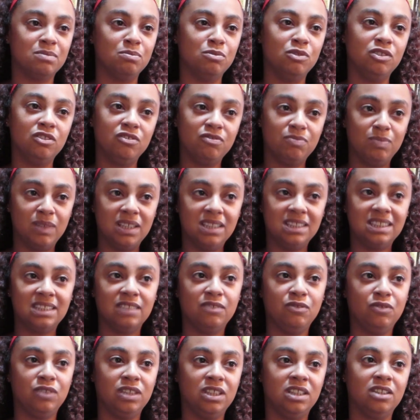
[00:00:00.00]
movements
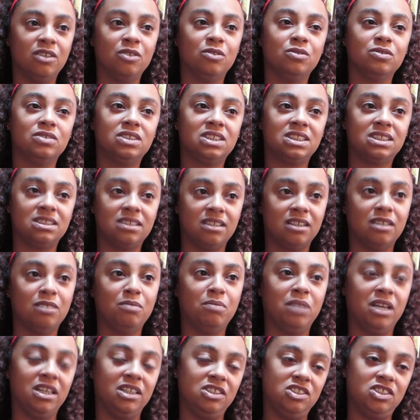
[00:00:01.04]
if we don't
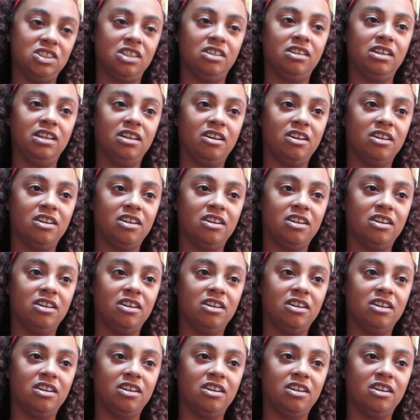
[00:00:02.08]
start by sharing